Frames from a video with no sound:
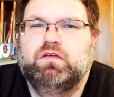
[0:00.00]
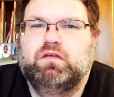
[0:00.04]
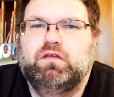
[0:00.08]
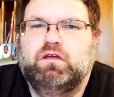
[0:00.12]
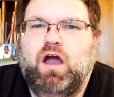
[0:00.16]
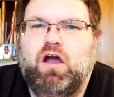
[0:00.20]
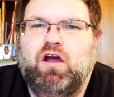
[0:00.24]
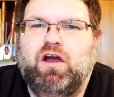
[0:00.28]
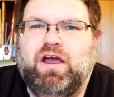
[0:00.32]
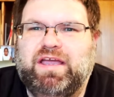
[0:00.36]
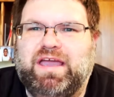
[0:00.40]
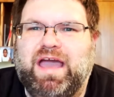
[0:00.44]

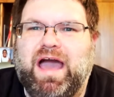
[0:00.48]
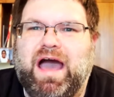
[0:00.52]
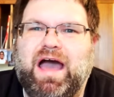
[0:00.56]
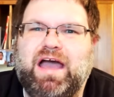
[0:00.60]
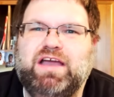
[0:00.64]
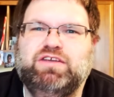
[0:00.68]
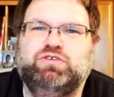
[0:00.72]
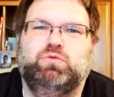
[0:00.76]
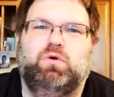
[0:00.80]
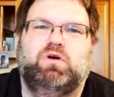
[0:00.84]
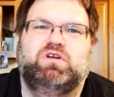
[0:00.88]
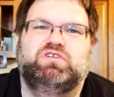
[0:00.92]
All right,
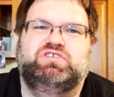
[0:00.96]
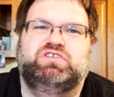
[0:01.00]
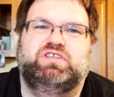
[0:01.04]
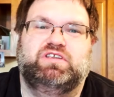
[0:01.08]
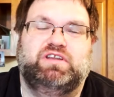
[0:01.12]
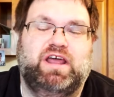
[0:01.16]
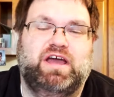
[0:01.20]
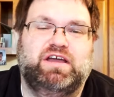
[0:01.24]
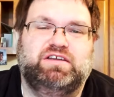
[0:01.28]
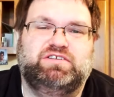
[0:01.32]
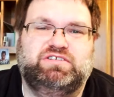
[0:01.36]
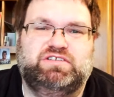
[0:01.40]
guys, well, it's the
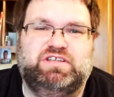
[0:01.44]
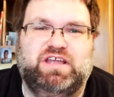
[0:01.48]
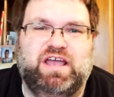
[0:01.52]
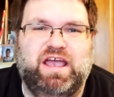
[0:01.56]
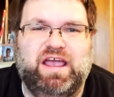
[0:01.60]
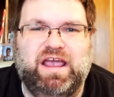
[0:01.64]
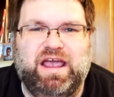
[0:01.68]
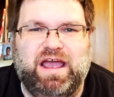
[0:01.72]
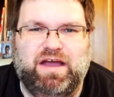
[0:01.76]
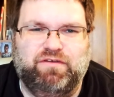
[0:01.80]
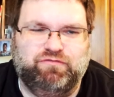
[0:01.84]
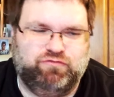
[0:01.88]
next
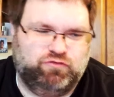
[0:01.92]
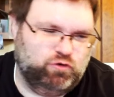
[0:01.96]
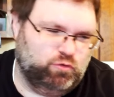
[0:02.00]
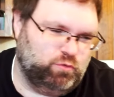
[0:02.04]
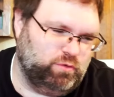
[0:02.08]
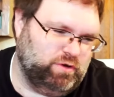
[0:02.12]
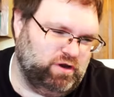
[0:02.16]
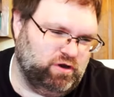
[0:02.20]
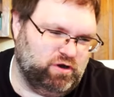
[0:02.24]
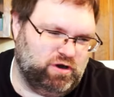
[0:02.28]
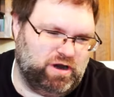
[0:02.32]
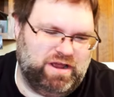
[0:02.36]
day after
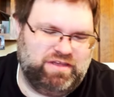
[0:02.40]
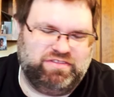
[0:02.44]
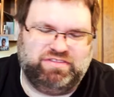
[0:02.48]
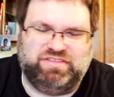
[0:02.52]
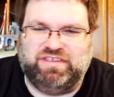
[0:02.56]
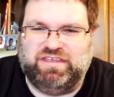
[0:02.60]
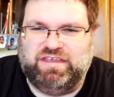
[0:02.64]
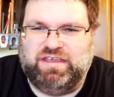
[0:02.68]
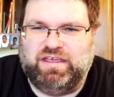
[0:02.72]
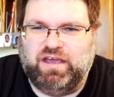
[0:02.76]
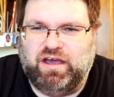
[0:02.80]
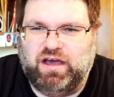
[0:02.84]
we were at
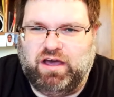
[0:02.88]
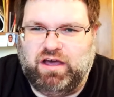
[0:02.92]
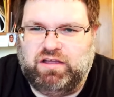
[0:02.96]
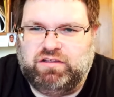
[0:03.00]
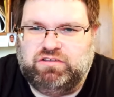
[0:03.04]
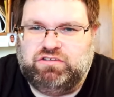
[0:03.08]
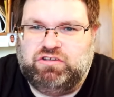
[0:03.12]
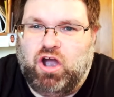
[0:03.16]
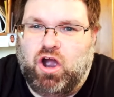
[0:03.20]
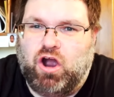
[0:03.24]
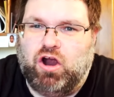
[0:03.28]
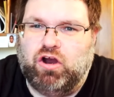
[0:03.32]
the
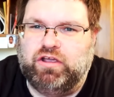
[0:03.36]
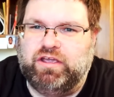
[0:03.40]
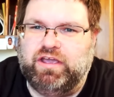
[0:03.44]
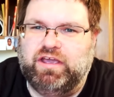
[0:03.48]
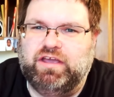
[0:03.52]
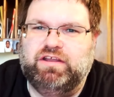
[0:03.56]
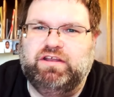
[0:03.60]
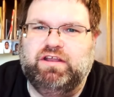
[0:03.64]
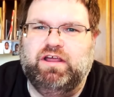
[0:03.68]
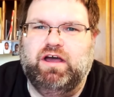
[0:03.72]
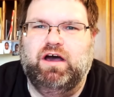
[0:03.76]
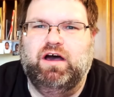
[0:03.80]

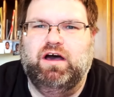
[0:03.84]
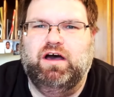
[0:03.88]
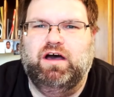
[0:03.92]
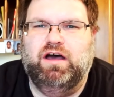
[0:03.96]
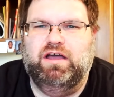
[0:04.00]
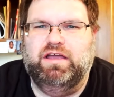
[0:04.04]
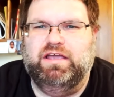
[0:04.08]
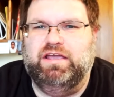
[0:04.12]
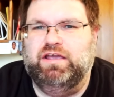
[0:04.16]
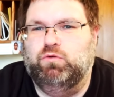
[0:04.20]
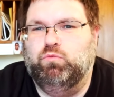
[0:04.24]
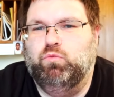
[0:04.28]
Target
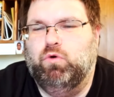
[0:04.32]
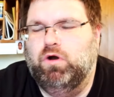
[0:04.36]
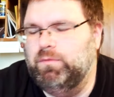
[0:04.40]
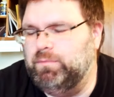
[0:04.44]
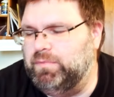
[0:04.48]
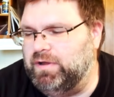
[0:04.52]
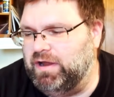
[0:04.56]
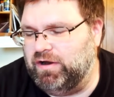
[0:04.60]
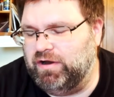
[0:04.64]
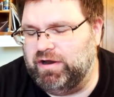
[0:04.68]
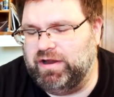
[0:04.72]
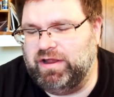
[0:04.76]
in
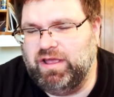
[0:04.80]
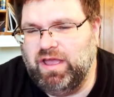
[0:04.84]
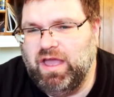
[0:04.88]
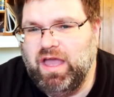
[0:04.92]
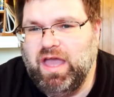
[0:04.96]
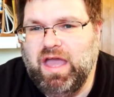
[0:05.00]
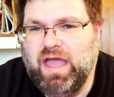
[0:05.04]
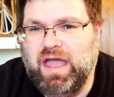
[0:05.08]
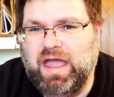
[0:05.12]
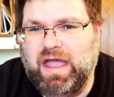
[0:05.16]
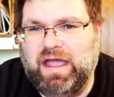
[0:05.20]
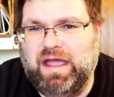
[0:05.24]
Woodbury,
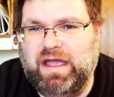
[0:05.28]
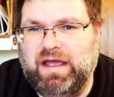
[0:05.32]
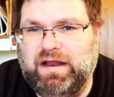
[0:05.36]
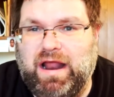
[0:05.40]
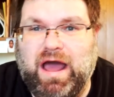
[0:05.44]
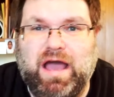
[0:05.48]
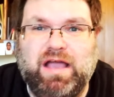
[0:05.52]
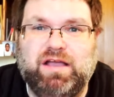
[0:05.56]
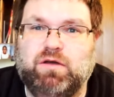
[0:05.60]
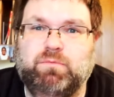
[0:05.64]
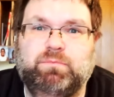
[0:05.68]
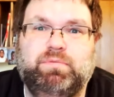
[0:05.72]
and
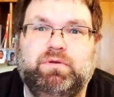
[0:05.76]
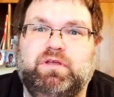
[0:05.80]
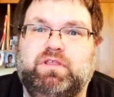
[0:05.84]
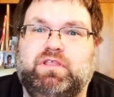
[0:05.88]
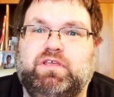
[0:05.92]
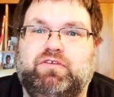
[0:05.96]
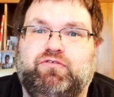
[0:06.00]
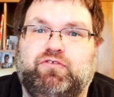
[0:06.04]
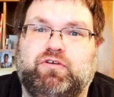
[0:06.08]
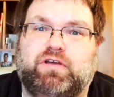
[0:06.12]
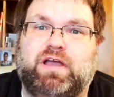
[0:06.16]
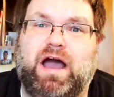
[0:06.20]
I
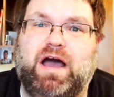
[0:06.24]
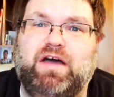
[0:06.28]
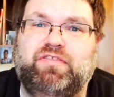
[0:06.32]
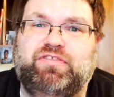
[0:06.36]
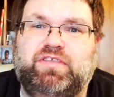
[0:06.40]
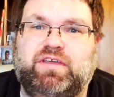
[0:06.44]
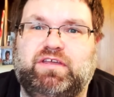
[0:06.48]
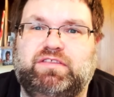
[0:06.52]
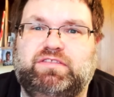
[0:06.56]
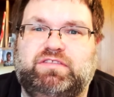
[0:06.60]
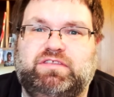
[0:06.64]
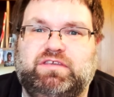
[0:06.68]
completely forgot
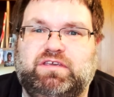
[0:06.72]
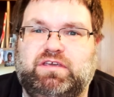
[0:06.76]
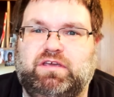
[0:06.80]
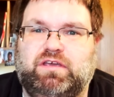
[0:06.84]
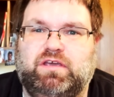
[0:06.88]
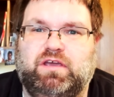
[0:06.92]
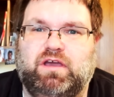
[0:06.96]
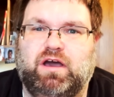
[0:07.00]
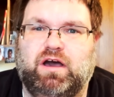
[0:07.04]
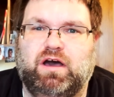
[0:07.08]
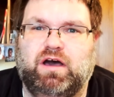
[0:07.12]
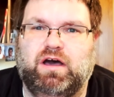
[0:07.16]
that
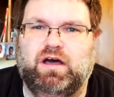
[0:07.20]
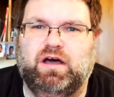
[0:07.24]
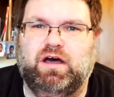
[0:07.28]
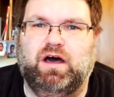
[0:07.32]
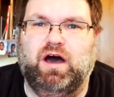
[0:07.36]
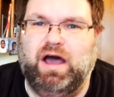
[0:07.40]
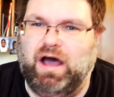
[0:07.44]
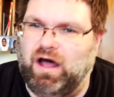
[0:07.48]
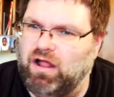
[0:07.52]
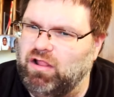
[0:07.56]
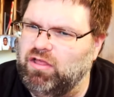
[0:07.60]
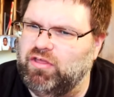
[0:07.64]
the
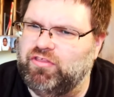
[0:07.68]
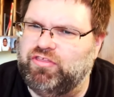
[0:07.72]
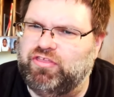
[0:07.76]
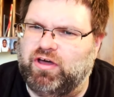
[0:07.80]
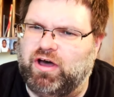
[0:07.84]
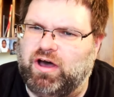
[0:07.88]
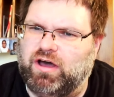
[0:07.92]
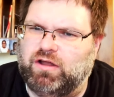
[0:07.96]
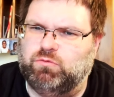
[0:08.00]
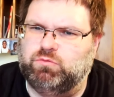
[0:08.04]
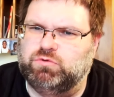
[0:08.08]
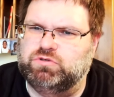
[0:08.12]

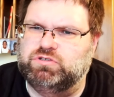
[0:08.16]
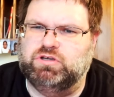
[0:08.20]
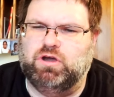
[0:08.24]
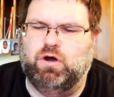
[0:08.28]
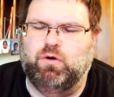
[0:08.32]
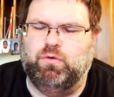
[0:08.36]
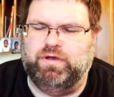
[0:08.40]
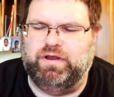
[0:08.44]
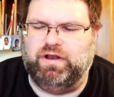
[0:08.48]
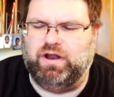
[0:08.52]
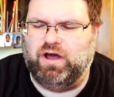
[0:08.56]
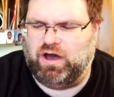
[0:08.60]
HAULATHON was
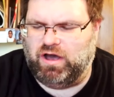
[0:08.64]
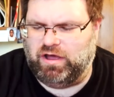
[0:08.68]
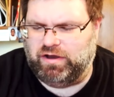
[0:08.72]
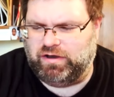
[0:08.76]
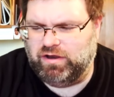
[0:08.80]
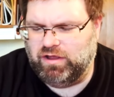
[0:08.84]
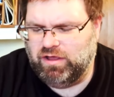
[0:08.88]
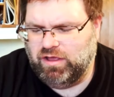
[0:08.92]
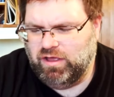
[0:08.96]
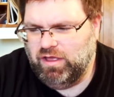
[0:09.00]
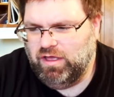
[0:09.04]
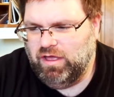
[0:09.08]
going on.
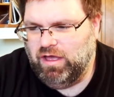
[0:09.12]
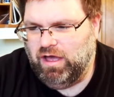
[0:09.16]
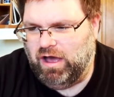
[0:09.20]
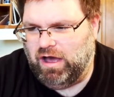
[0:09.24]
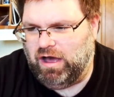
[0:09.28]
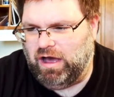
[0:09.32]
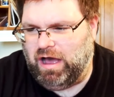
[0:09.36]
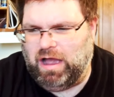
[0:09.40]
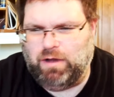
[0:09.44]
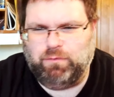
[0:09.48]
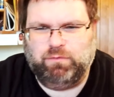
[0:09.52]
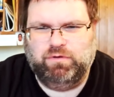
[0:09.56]

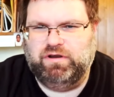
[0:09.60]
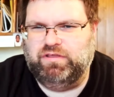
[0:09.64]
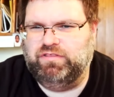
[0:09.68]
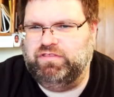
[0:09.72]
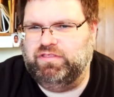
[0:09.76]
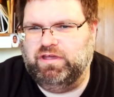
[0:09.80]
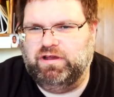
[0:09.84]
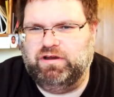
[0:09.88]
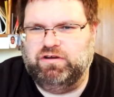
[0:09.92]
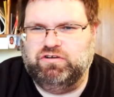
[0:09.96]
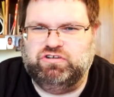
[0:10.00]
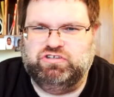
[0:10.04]
I went in
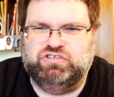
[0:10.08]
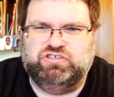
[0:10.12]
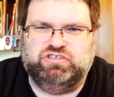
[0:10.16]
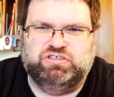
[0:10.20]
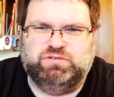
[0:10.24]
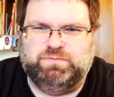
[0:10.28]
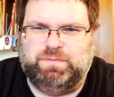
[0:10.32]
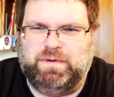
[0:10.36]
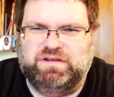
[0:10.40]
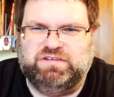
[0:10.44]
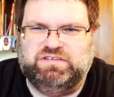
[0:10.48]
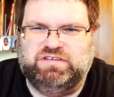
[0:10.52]
there just
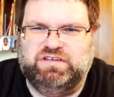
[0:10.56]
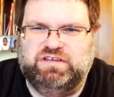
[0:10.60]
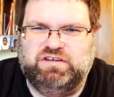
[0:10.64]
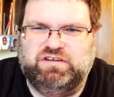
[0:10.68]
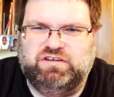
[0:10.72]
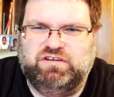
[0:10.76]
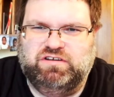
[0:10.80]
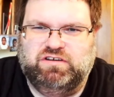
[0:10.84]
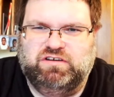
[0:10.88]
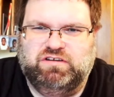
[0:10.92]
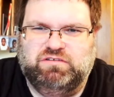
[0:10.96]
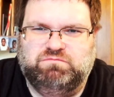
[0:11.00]
expecting
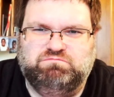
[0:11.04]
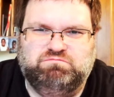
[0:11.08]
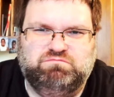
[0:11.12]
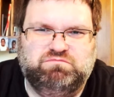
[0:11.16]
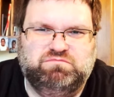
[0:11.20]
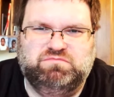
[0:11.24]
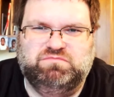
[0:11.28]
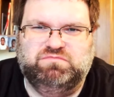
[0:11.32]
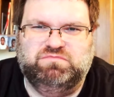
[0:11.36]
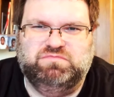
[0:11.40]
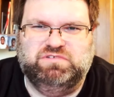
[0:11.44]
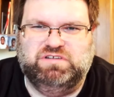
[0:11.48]
to
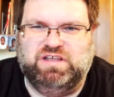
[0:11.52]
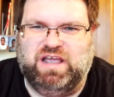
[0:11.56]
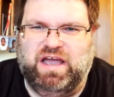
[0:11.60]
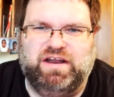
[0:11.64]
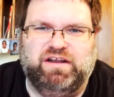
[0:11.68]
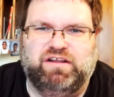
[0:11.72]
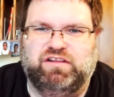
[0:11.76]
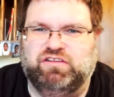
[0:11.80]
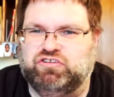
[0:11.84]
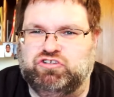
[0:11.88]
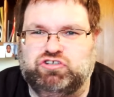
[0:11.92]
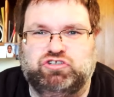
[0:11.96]

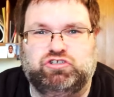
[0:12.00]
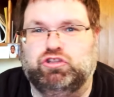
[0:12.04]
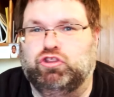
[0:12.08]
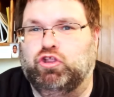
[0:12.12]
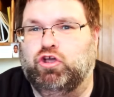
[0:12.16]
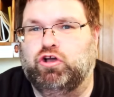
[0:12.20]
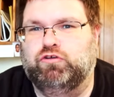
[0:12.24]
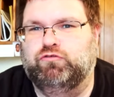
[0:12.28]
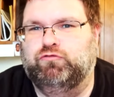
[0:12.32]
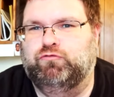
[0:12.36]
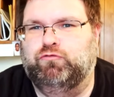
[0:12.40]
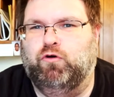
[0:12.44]
kind of just
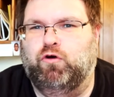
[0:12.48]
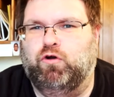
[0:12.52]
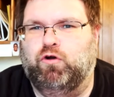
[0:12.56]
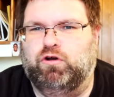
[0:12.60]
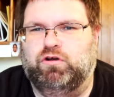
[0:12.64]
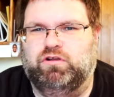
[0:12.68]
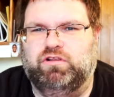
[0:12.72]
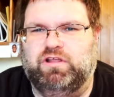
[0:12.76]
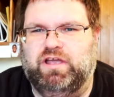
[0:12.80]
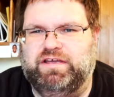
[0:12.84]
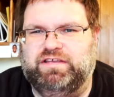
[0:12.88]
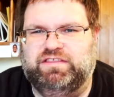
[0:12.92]
look
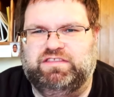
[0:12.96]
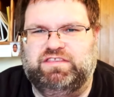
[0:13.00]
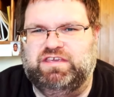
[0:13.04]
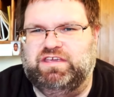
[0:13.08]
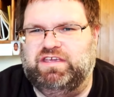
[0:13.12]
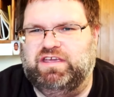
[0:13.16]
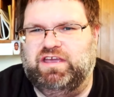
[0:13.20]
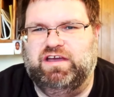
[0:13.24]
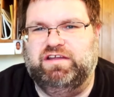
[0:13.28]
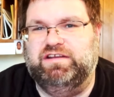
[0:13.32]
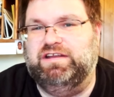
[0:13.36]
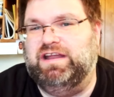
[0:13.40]
for, like,
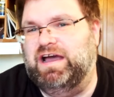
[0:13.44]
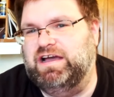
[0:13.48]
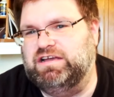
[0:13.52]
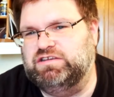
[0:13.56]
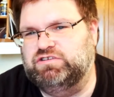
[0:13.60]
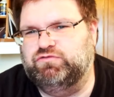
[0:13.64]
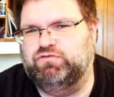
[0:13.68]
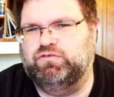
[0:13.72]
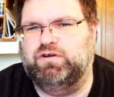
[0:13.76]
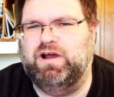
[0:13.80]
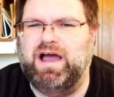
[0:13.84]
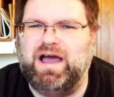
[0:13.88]
the
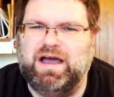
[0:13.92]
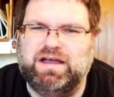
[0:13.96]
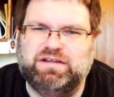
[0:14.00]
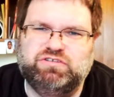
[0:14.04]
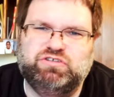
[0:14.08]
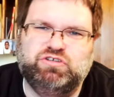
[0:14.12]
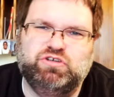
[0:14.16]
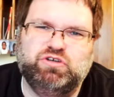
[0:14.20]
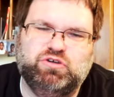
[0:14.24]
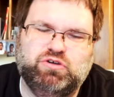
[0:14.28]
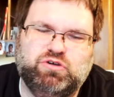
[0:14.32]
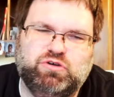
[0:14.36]

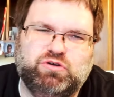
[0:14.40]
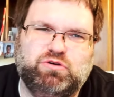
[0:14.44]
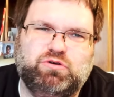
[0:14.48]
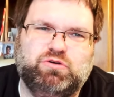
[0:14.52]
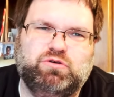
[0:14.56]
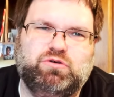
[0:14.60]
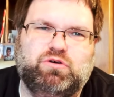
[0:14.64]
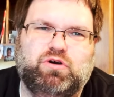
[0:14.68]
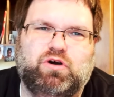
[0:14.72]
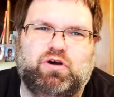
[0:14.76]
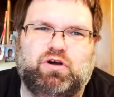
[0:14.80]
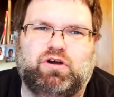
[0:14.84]
Nosferatu,
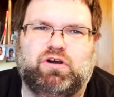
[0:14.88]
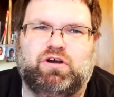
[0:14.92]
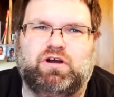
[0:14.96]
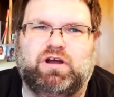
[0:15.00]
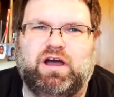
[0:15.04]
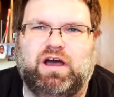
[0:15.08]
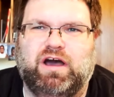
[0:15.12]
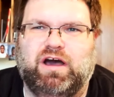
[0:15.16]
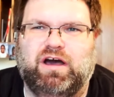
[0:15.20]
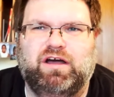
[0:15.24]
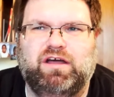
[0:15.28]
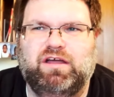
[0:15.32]

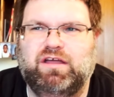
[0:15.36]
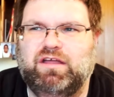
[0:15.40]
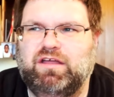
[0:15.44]
or